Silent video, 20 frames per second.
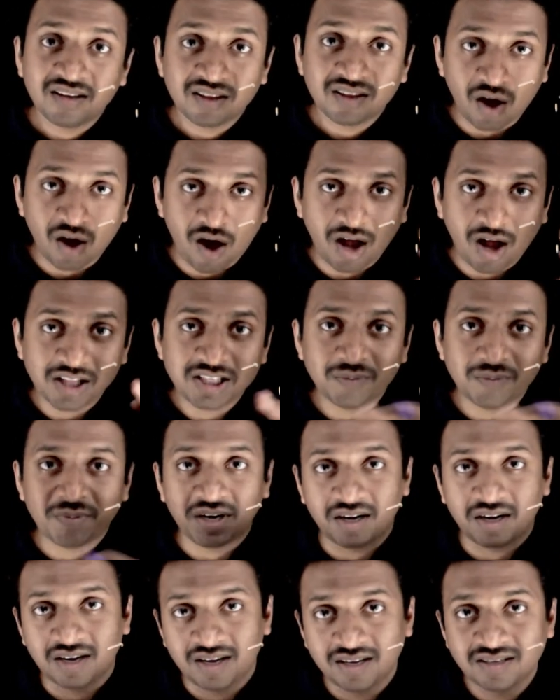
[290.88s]
The
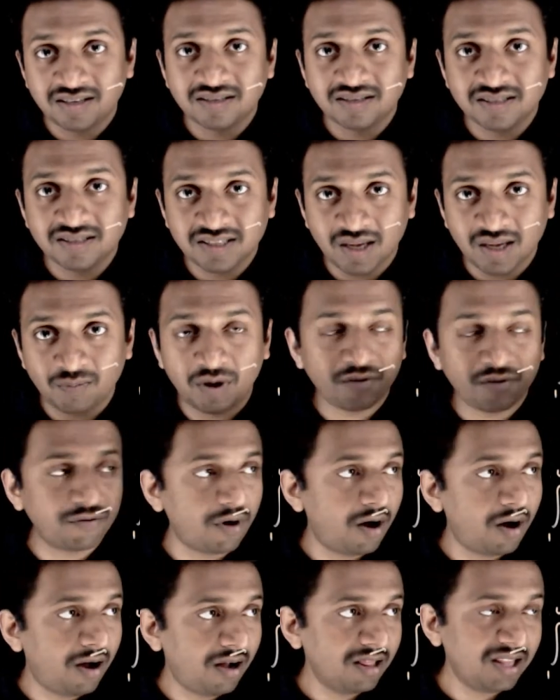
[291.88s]
algebraic sum of
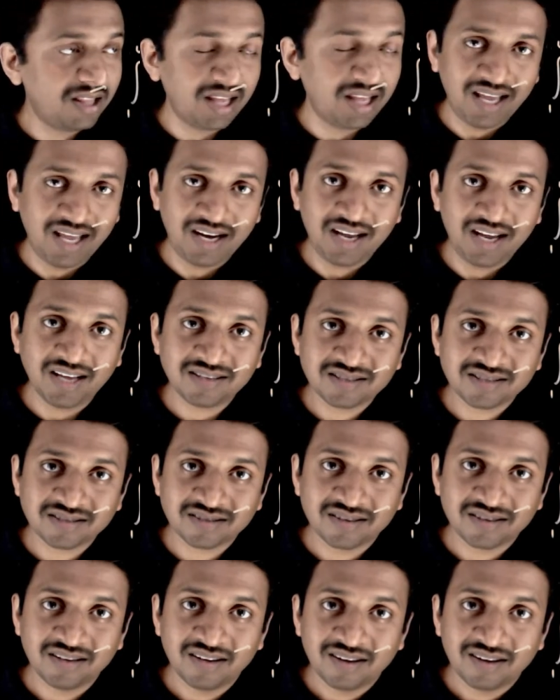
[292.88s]
all the areas